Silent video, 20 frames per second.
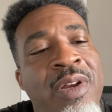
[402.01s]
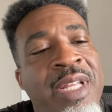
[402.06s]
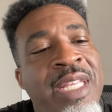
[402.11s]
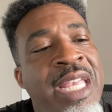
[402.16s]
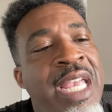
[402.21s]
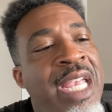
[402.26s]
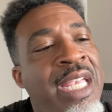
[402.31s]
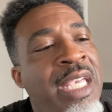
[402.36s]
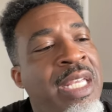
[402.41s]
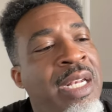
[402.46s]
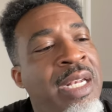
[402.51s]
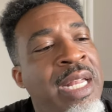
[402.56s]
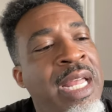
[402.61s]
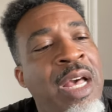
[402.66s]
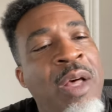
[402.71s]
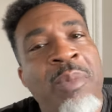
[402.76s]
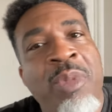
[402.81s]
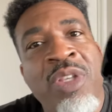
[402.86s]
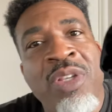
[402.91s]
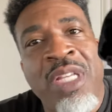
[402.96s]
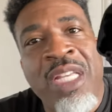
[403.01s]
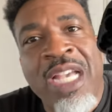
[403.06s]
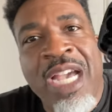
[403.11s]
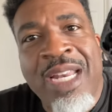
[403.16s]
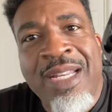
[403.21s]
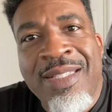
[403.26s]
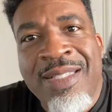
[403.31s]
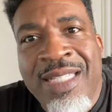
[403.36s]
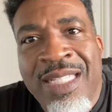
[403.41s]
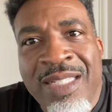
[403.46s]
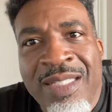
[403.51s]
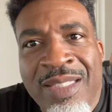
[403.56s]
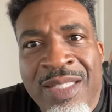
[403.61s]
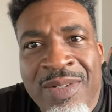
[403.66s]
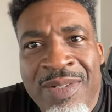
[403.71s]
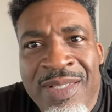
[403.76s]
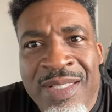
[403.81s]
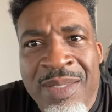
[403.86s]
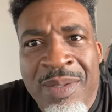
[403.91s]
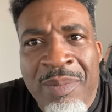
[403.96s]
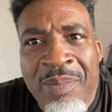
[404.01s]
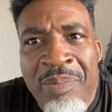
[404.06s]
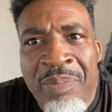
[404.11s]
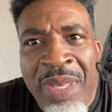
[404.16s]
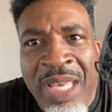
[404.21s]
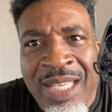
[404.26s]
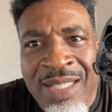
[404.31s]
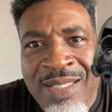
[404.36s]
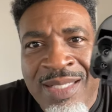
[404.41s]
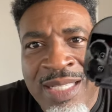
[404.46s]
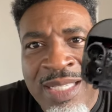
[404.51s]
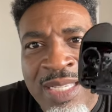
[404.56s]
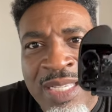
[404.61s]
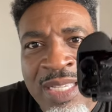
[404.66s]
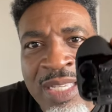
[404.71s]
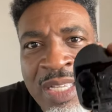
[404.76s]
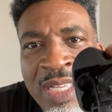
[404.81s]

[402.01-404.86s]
I can't get it out, but you can kind of see that there's some basic